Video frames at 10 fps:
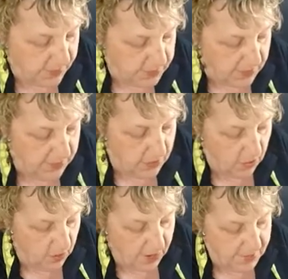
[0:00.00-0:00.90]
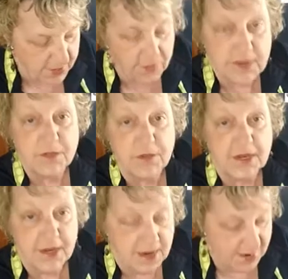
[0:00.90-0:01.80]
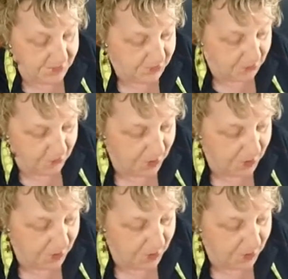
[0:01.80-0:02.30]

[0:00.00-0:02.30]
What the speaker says: So even though I made the recipe, I still go